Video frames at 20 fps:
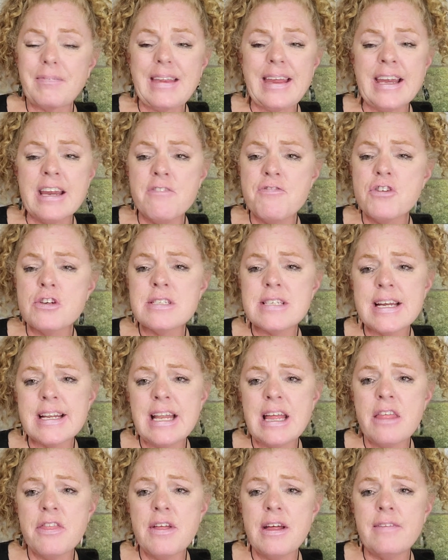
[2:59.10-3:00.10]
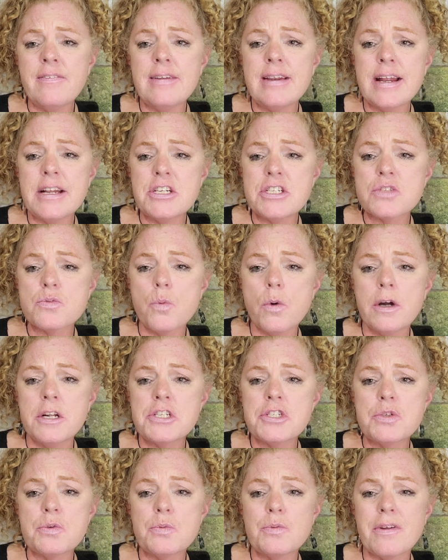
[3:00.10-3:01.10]
if there's anything that I just want
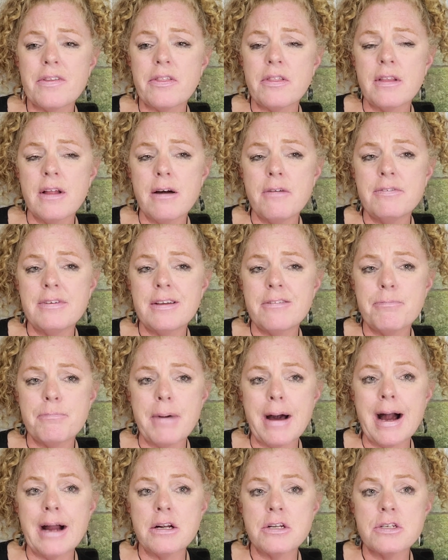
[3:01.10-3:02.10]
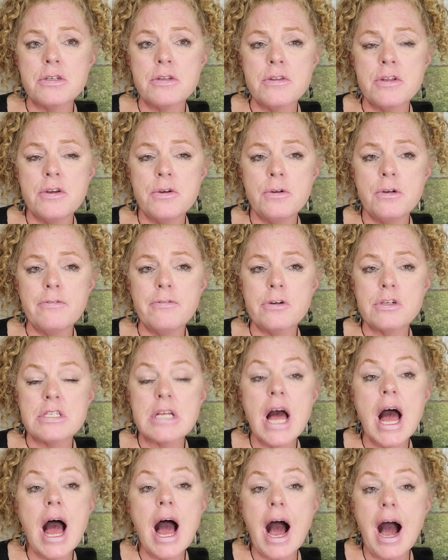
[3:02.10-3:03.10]
to, with love, give back to the universe,
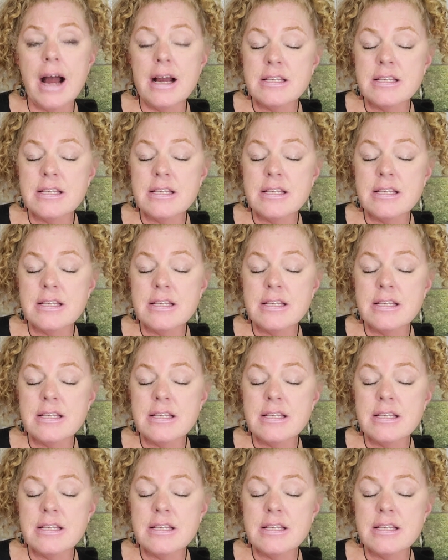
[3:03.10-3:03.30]
I